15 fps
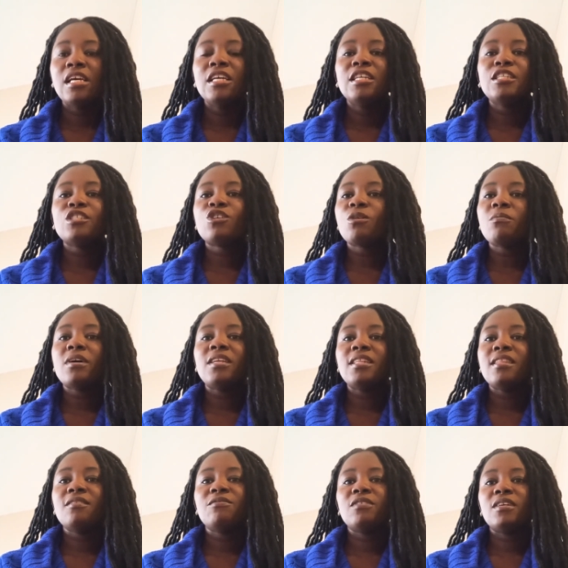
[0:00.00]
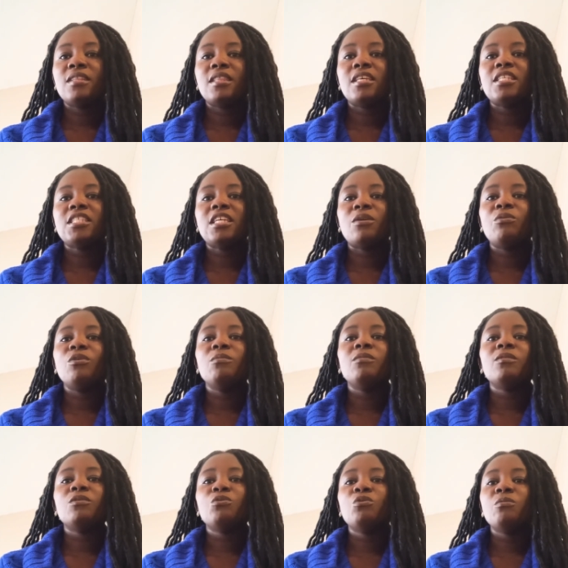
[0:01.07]
so many different things that we
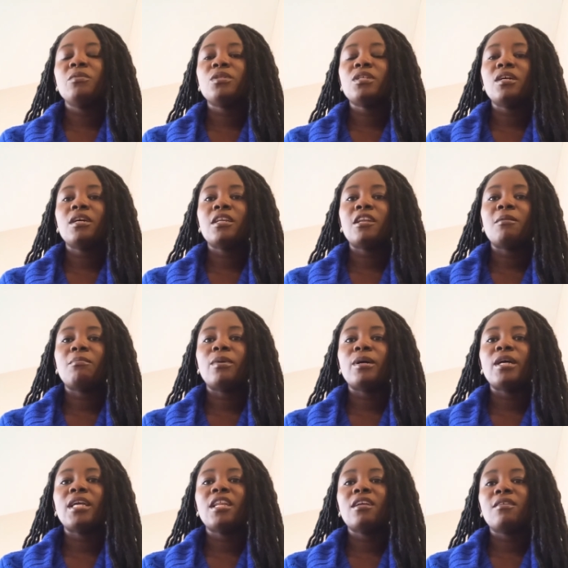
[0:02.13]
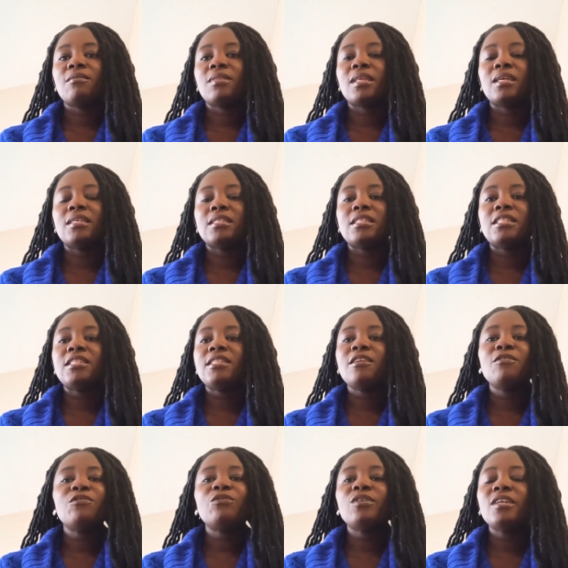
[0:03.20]
will be talking about, a lot of things,
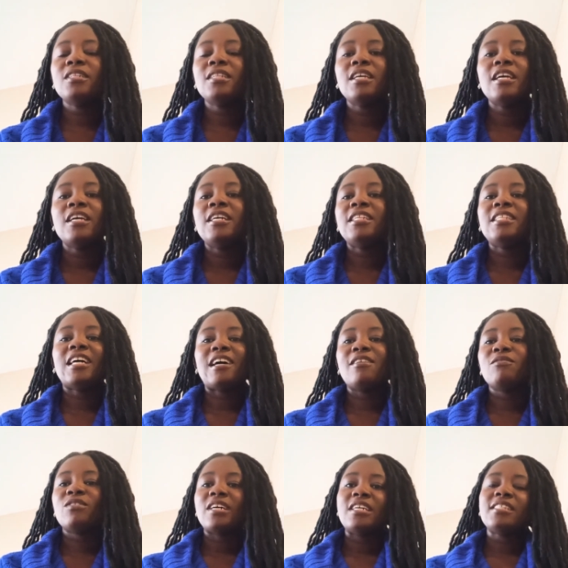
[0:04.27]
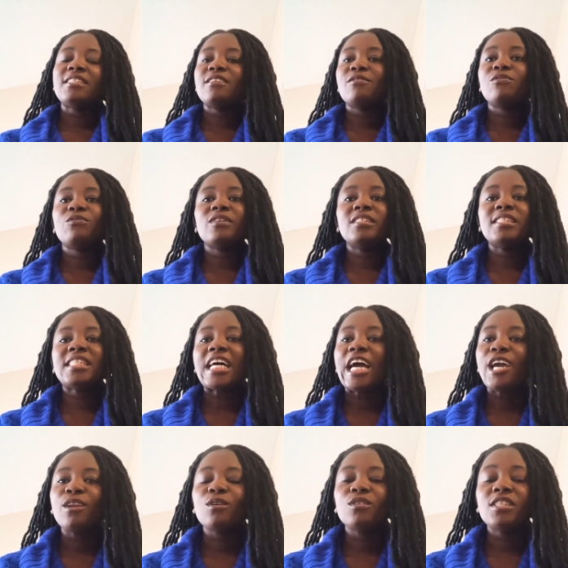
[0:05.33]
different diverse, different
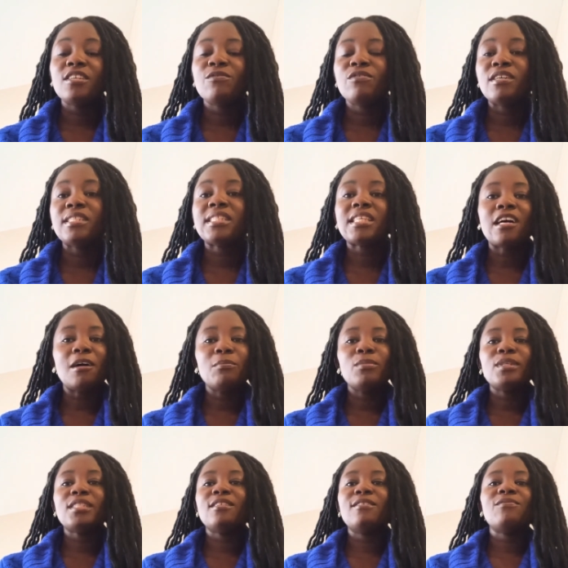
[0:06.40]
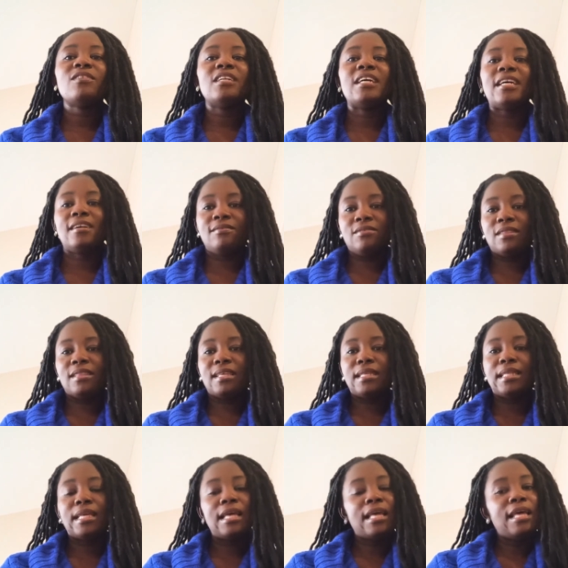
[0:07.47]
title, different topic, different everything.
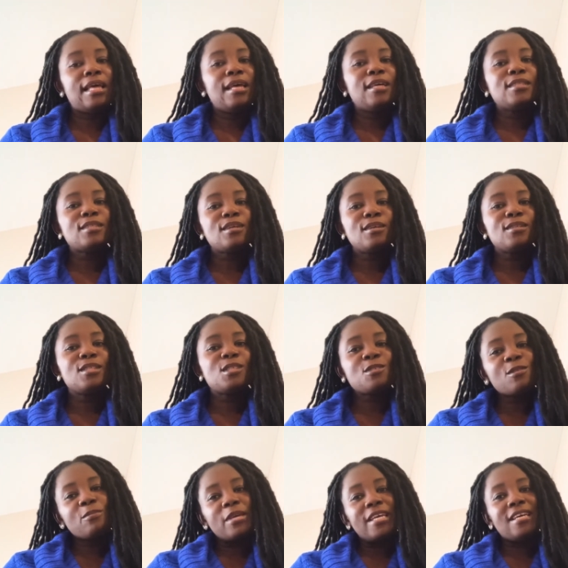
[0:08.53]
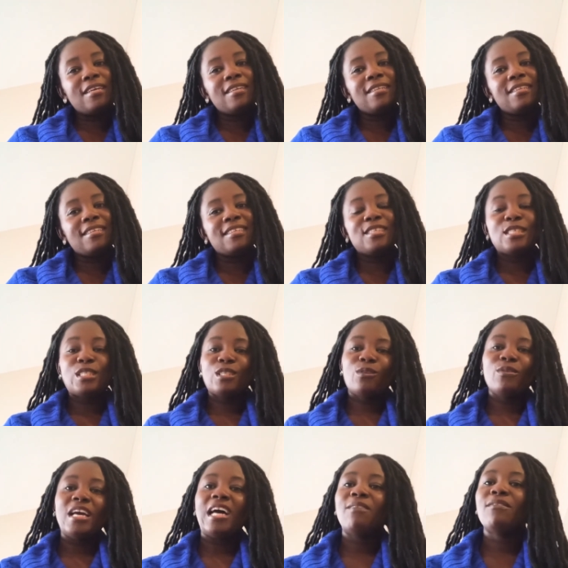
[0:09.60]
So tune in. So
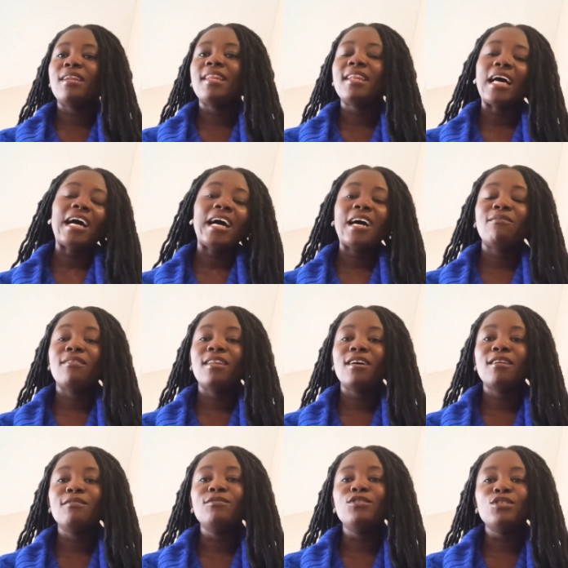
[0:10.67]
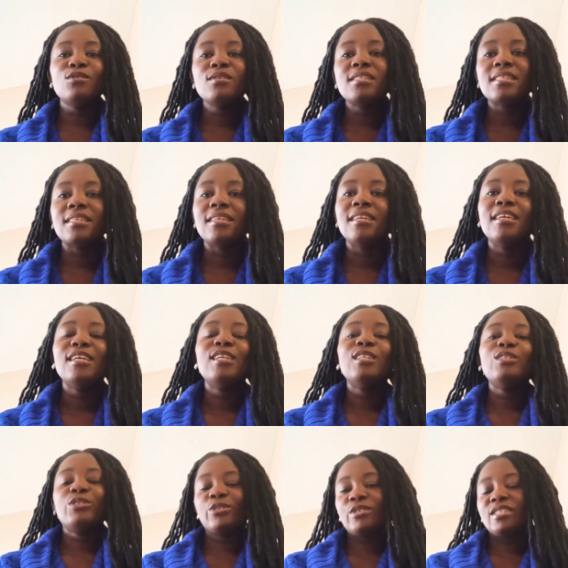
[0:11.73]
we have a lot, have a lot of juicy
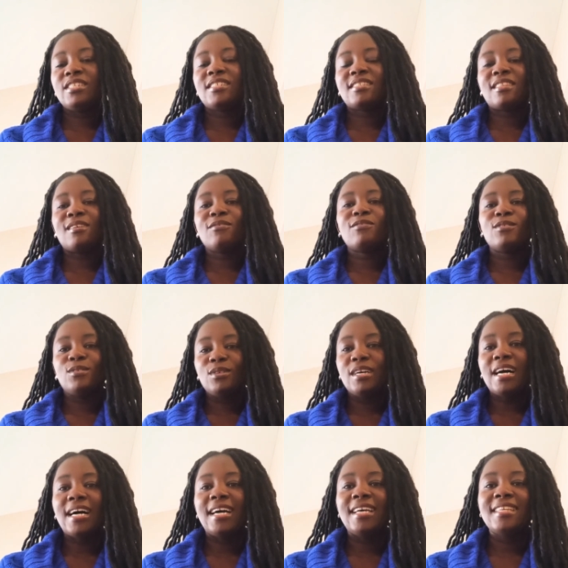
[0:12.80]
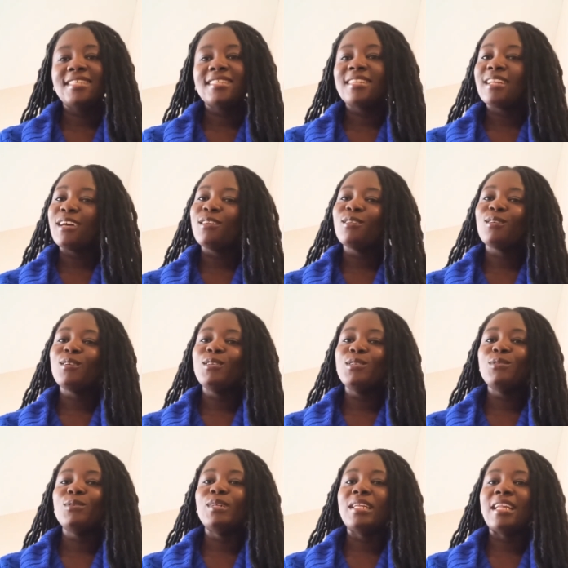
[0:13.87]
juicy stuff for you guys and I know you
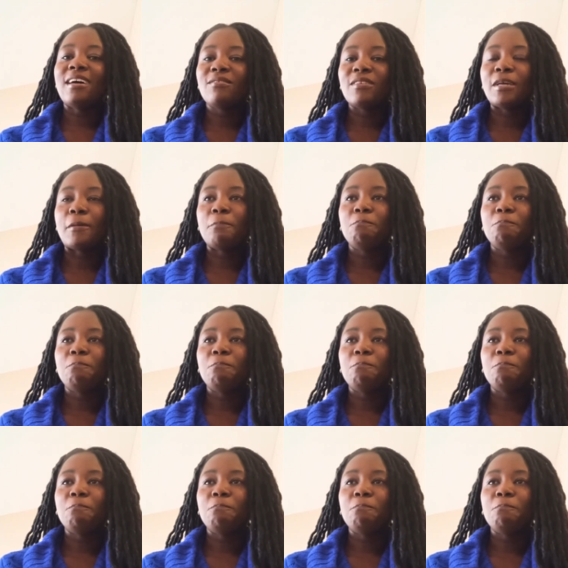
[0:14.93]
will love it.